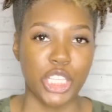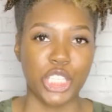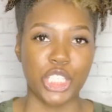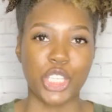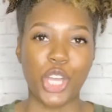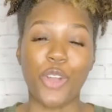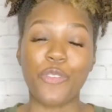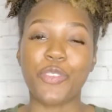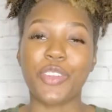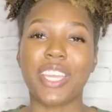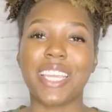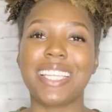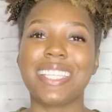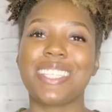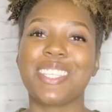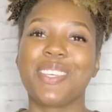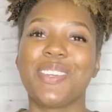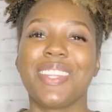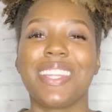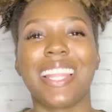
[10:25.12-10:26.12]
Don't forget
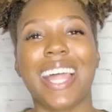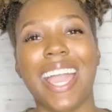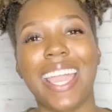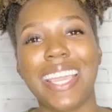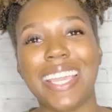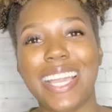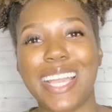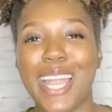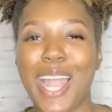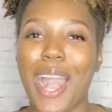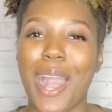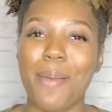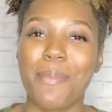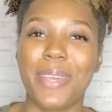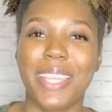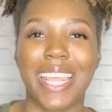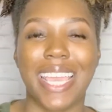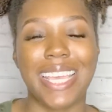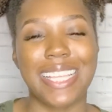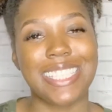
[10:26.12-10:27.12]
to like,
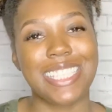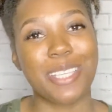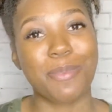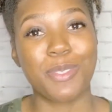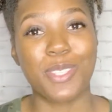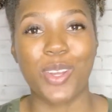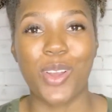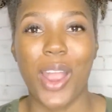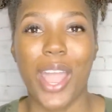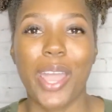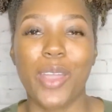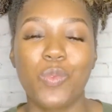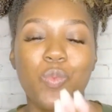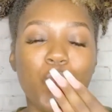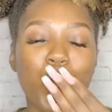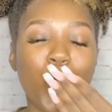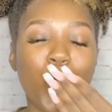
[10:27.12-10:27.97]
comment, and subscribe.